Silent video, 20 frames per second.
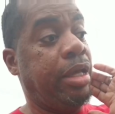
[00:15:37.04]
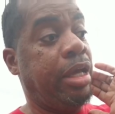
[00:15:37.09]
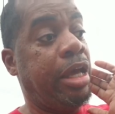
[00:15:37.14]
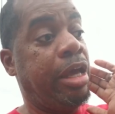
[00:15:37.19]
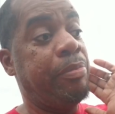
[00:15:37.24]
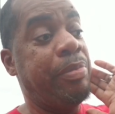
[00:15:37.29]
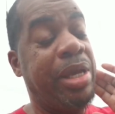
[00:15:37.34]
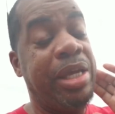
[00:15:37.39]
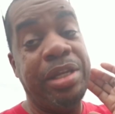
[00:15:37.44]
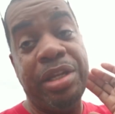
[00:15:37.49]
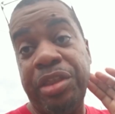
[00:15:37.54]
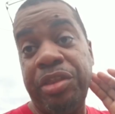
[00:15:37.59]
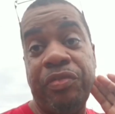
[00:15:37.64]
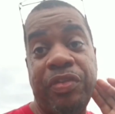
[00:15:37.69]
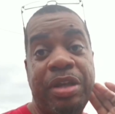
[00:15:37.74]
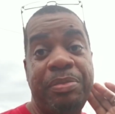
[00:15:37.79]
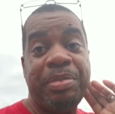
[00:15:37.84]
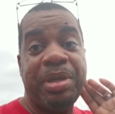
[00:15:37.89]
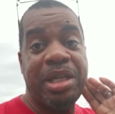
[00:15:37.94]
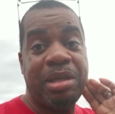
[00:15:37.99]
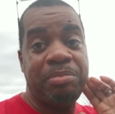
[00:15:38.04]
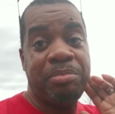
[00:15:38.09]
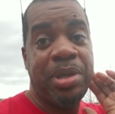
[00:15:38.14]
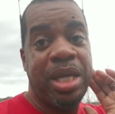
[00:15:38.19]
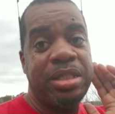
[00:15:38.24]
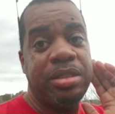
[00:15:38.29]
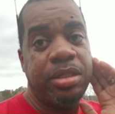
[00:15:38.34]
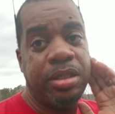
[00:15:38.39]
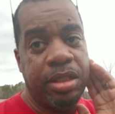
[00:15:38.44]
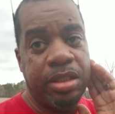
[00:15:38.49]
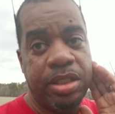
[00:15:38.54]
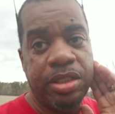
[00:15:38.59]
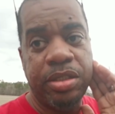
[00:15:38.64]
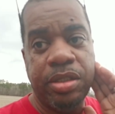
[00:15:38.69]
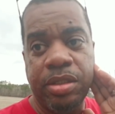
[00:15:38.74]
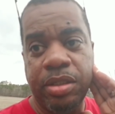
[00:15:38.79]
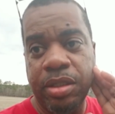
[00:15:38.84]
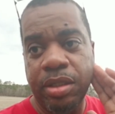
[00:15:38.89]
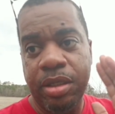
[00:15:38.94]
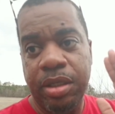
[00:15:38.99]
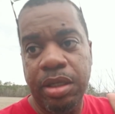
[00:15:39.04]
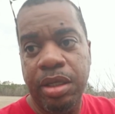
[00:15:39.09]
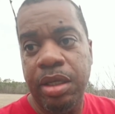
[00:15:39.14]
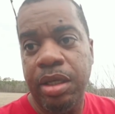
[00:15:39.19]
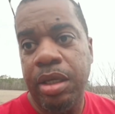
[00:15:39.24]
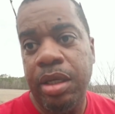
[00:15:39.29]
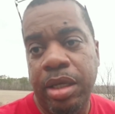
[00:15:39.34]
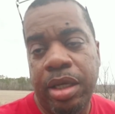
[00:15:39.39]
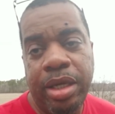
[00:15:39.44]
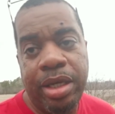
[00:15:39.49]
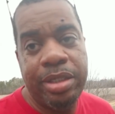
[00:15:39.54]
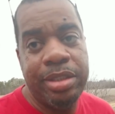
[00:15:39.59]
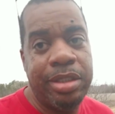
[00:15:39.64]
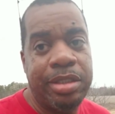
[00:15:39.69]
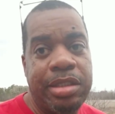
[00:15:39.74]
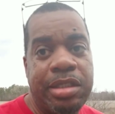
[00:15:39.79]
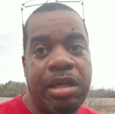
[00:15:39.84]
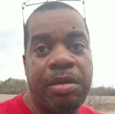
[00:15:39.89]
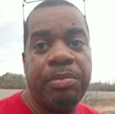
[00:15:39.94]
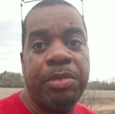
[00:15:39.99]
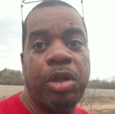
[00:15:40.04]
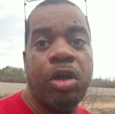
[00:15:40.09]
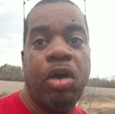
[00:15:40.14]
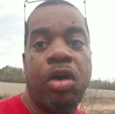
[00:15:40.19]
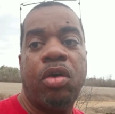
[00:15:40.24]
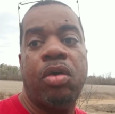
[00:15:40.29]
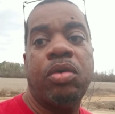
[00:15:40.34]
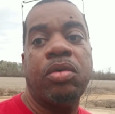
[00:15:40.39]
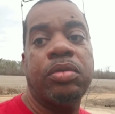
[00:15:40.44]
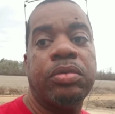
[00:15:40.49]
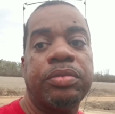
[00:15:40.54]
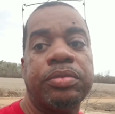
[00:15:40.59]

3-minute message into something long. All